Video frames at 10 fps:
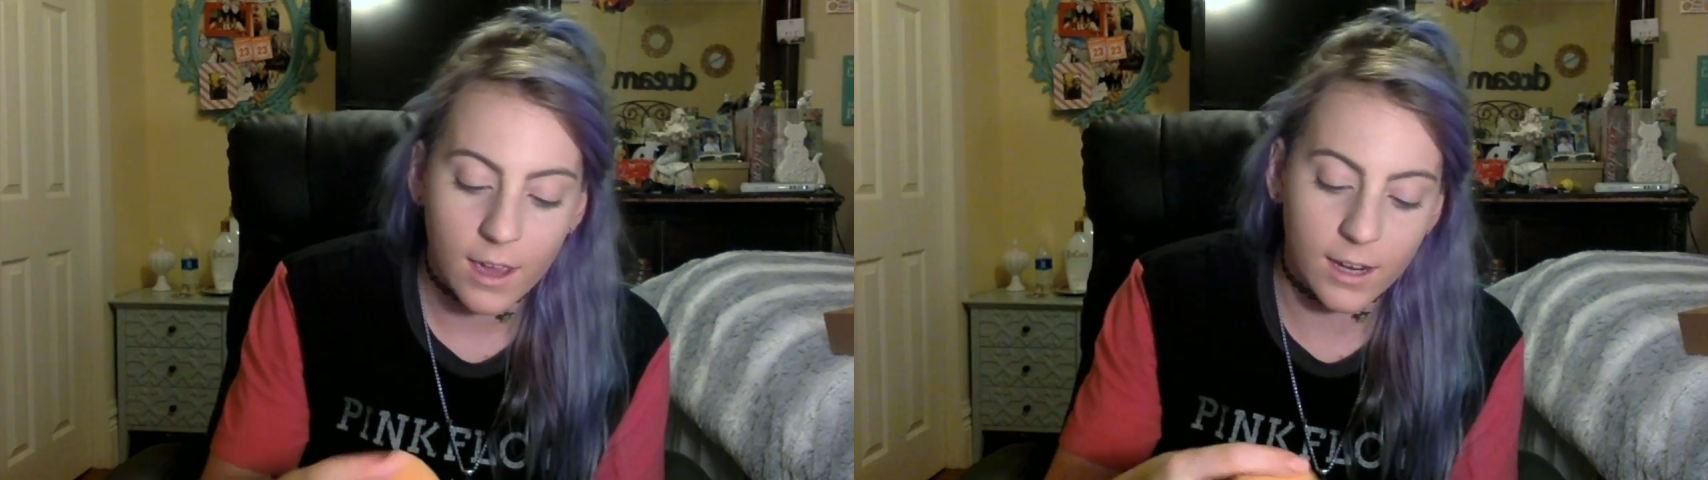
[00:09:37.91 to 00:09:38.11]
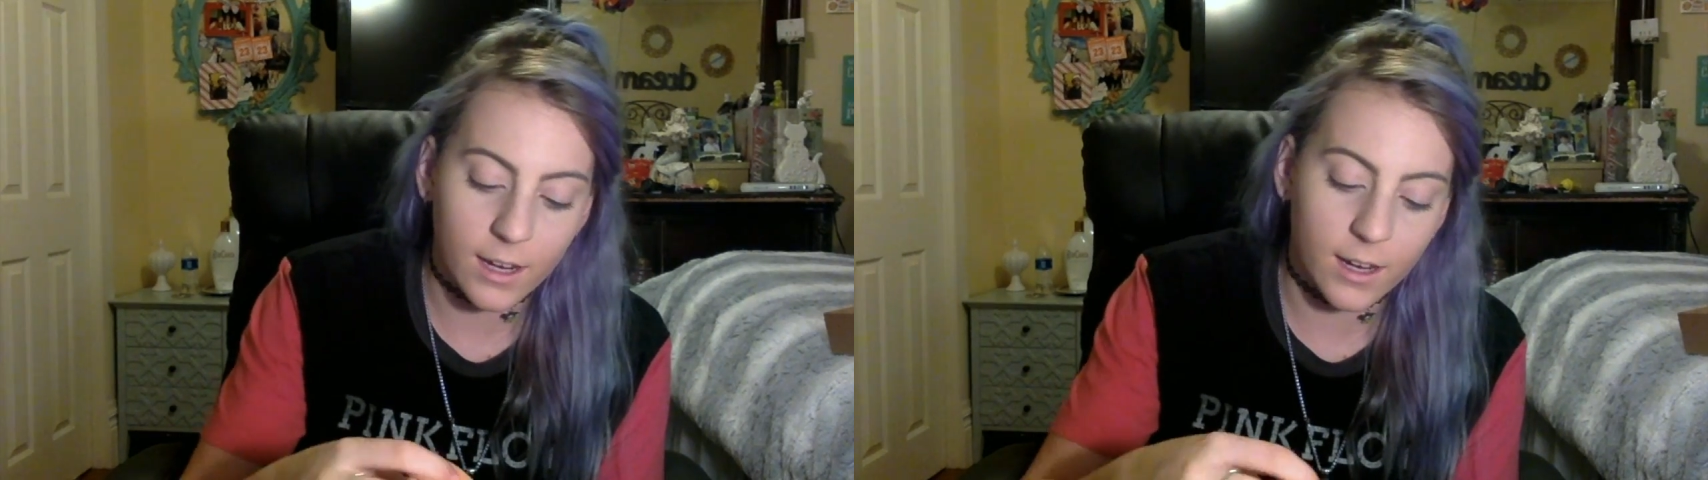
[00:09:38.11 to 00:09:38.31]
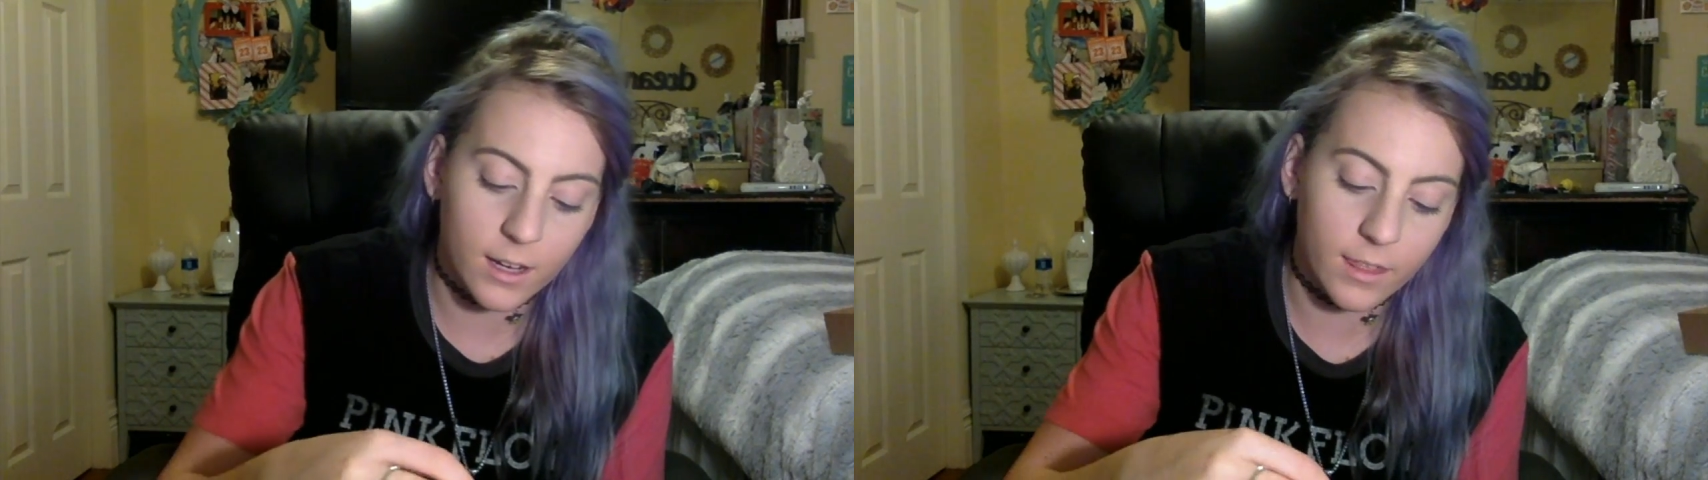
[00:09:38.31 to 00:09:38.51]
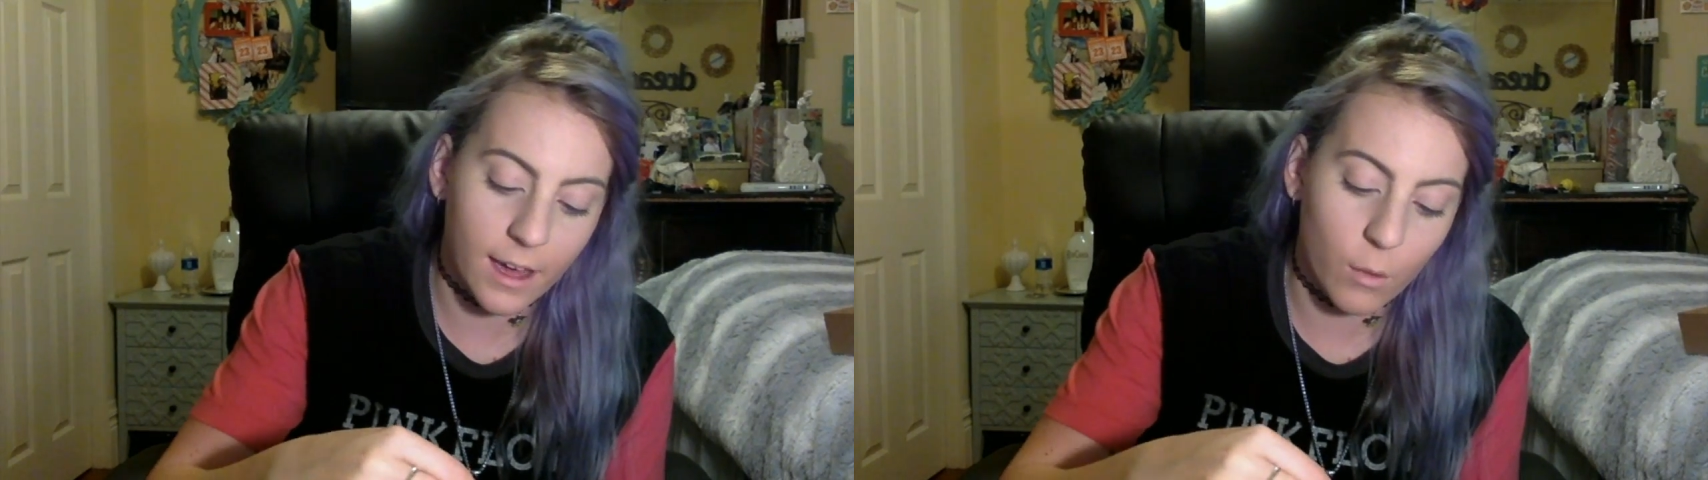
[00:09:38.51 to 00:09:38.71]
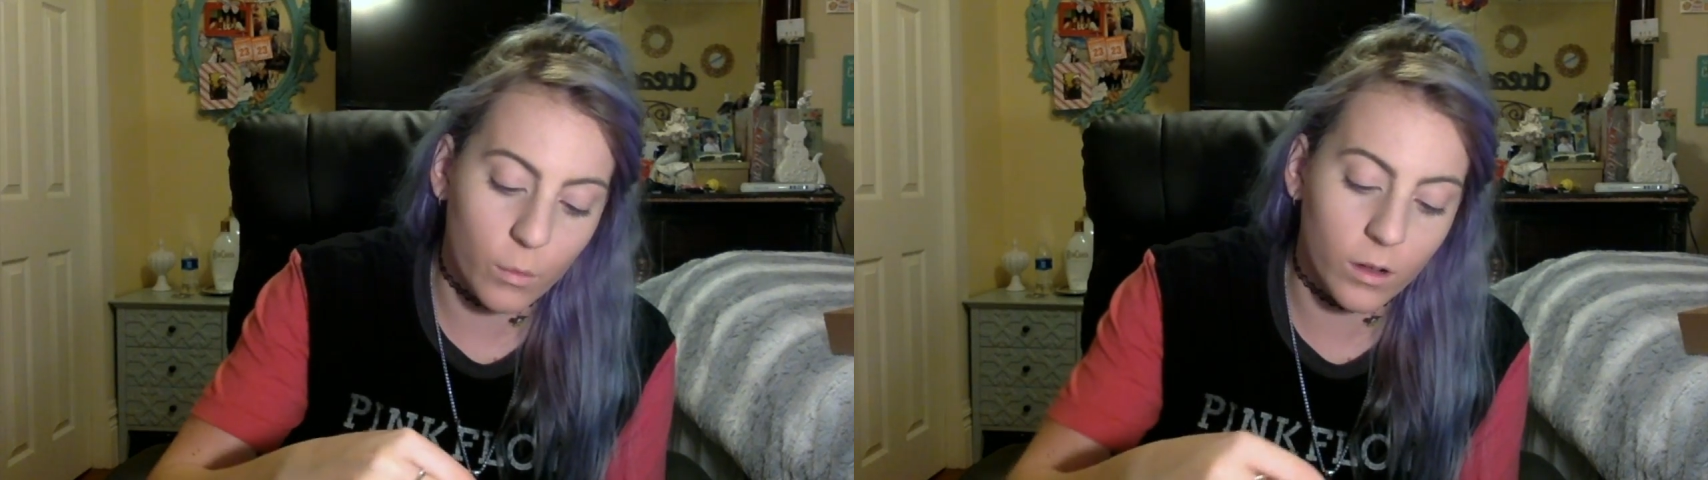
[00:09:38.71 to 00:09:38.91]
and
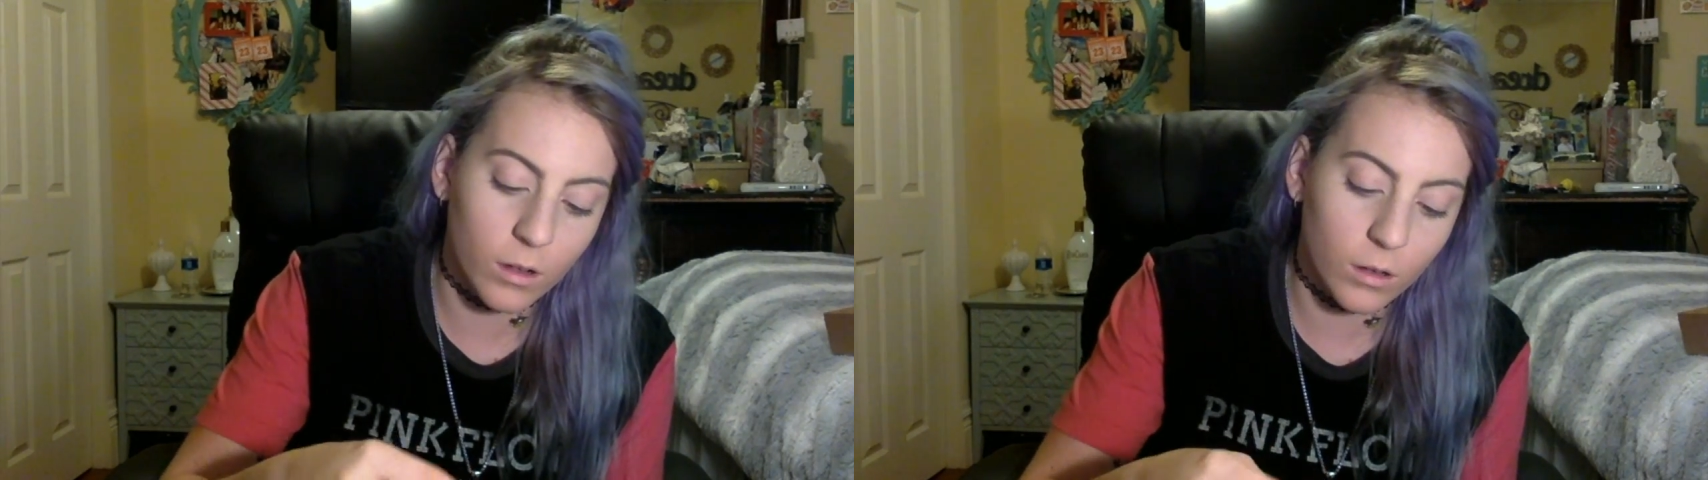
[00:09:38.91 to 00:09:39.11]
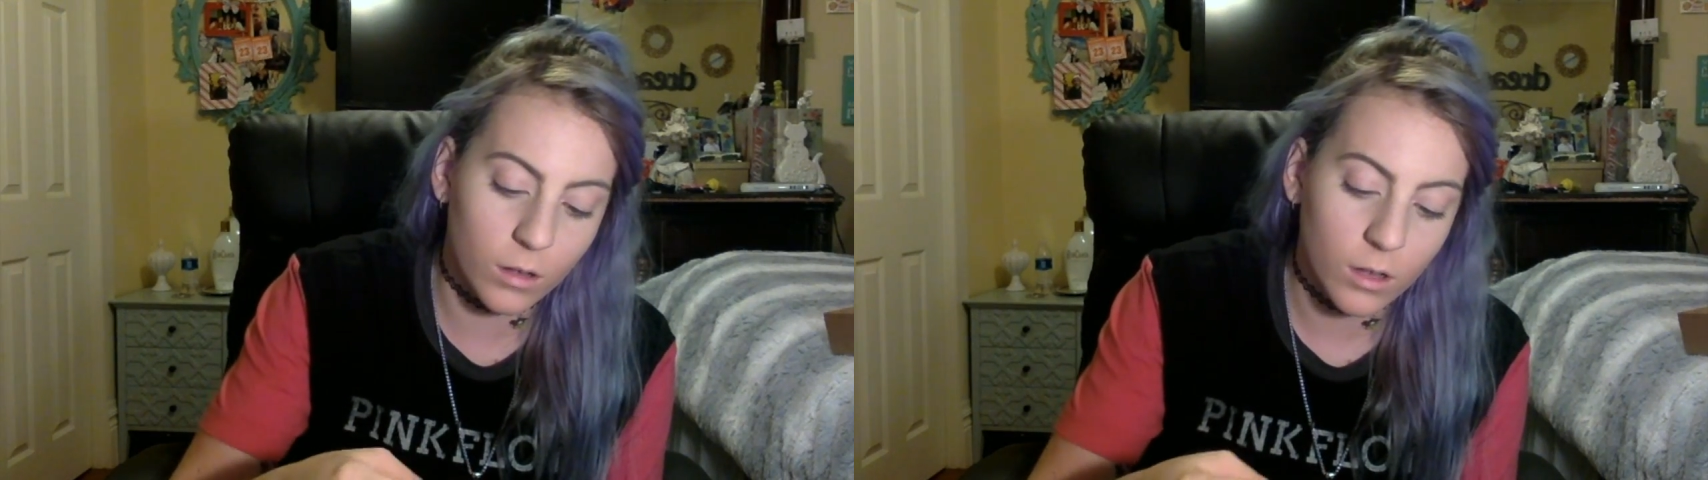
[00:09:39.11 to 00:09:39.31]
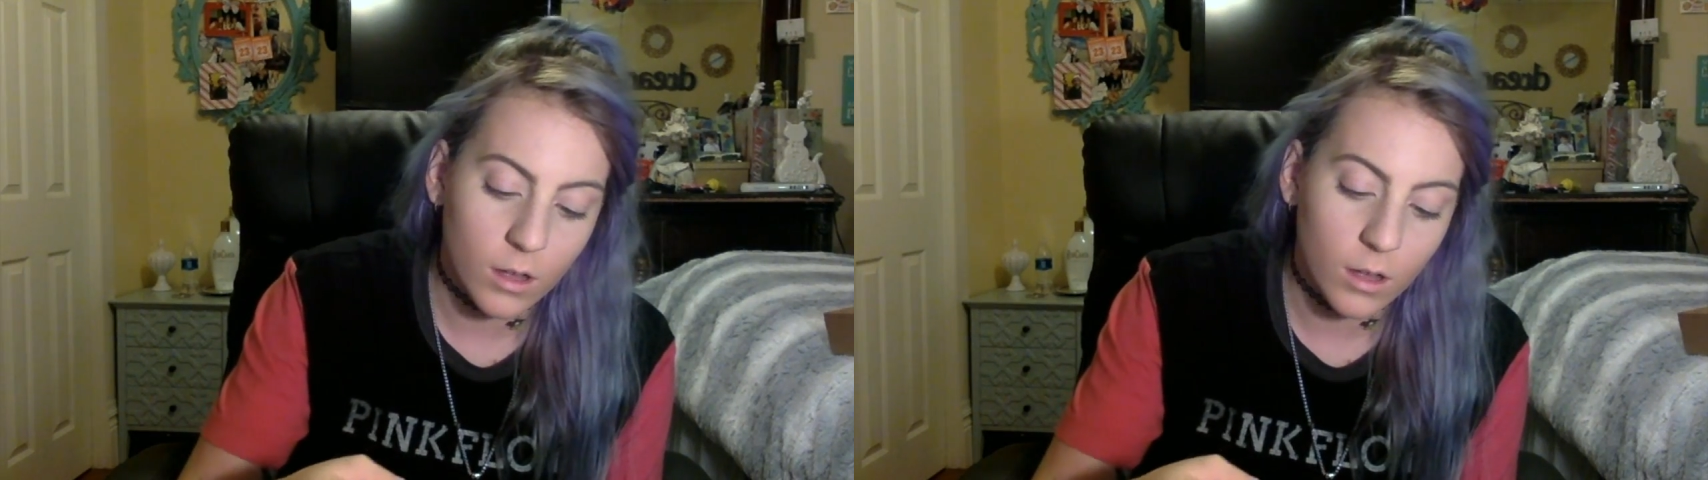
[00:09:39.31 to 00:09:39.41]
that will